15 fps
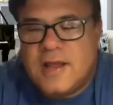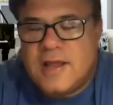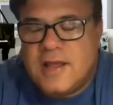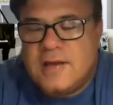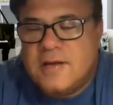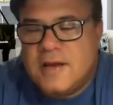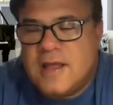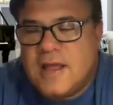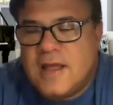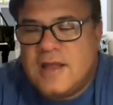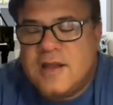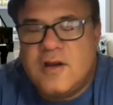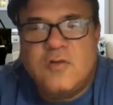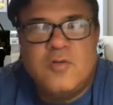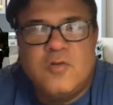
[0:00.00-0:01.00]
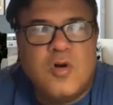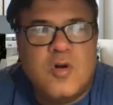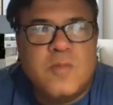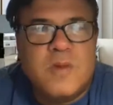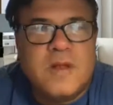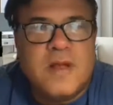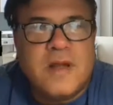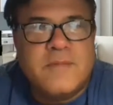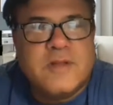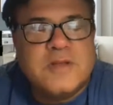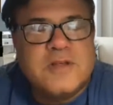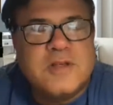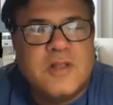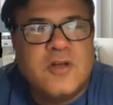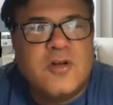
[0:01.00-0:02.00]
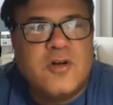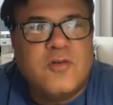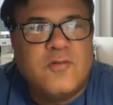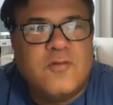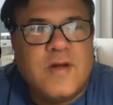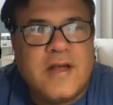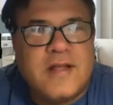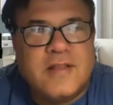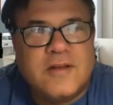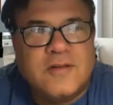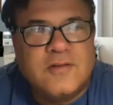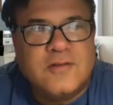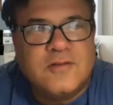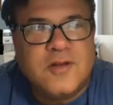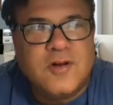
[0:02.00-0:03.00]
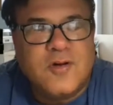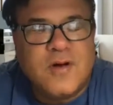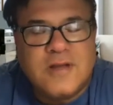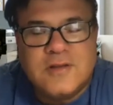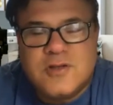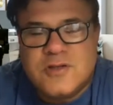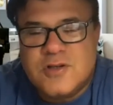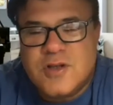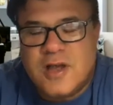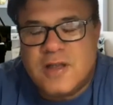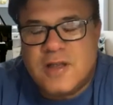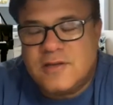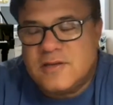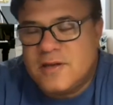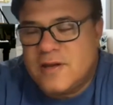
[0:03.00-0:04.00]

And normally I'm in Silicon Valley, so I just got